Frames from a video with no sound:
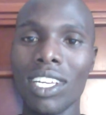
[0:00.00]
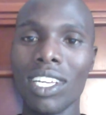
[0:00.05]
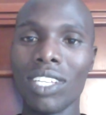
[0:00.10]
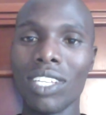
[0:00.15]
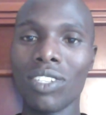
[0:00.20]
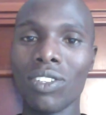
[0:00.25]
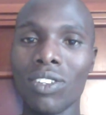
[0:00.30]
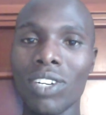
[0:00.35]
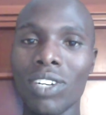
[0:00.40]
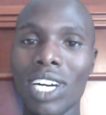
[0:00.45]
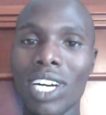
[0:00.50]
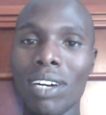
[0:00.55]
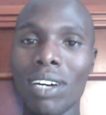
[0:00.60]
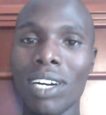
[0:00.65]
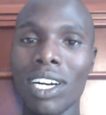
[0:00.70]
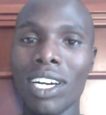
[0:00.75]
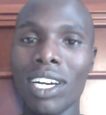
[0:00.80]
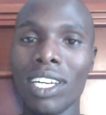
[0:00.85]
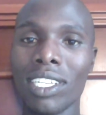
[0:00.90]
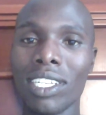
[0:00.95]
So
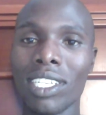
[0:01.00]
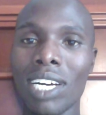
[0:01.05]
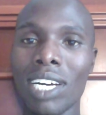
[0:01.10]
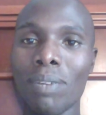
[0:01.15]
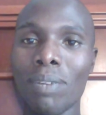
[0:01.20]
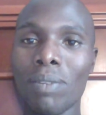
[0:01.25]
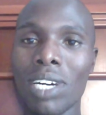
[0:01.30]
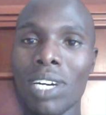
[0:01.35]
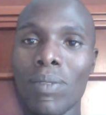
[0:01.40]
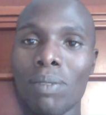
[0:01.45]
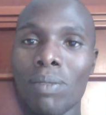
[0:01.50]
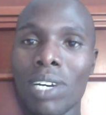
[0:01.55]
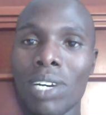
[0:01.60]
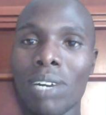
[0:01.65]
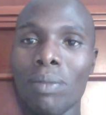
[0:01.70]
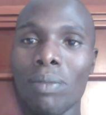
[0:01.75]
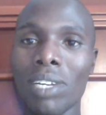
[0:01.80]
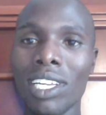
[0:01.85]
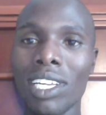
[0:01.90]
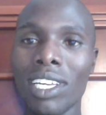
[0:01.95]

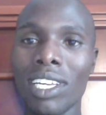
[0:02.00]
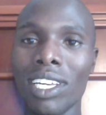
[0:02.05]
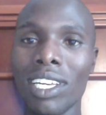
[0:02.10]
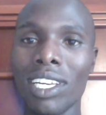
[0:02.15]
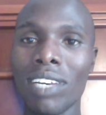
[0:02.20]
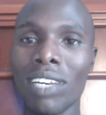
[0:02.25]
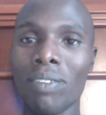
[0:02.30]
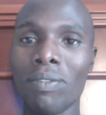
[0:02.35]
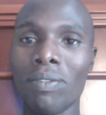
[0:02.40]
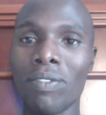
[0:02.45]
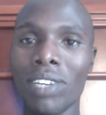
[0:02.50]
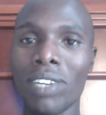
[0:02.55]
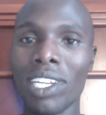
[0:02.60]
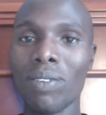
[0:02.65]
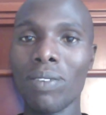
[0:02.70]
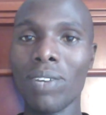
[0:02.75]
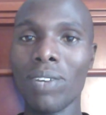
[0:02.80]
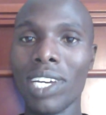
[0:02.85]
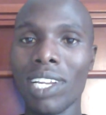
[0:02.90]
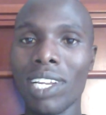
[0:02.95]
I'm really
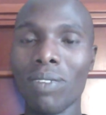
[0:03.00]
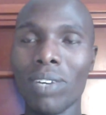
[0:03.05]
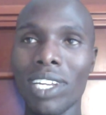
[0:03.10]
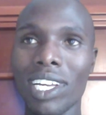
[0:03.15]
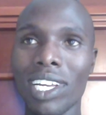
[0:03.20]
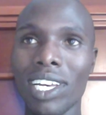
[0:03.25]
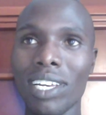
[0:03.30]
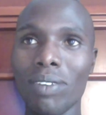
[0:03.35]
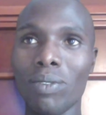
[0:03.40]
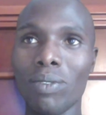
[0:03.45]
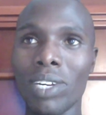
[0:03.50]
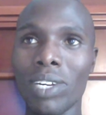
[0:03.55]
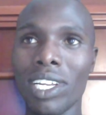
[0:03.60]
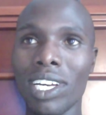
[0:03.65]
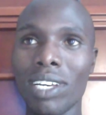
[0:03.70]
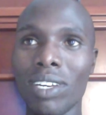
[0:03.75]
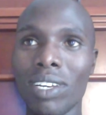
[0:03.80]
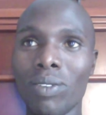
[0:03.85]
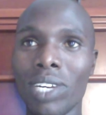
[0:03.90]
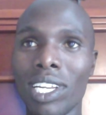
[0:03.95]
feeling well when I
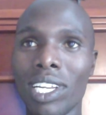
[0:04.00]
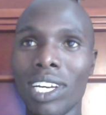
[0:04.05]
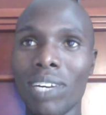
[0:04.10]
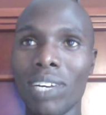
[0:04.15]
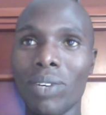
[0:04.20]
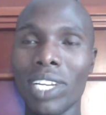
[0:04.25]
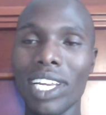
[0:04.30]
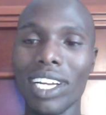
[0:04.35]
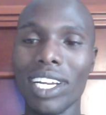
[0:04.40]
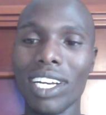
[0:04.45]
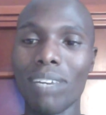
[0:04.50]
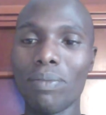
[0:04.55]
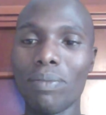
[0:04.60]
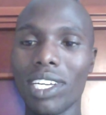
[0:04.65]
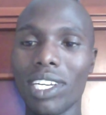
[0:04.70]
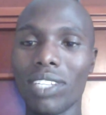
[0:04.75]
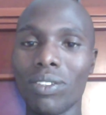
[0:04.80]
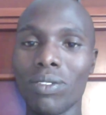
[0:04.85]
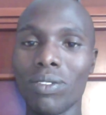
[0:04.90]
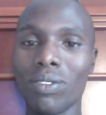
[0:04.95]
come
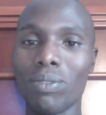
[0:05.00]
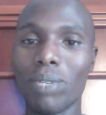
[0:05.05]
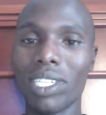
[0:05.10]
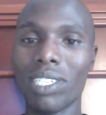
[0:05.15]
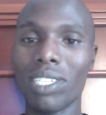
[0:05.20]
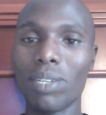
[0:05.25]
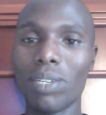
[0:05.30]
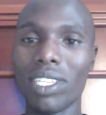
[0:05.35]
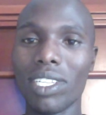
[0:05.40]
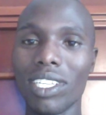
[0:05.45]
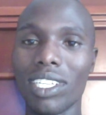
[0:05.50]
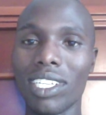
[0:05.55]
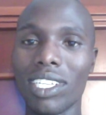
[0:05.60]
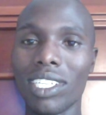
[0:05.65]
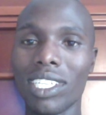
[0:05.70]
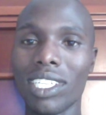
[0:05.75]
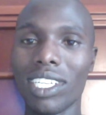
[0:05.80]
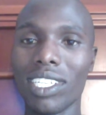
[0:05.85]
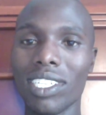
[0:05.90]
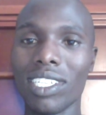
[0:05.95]
here to participate in
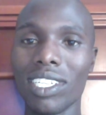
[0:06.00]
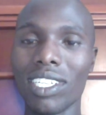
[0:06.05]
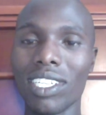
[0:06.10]
this race.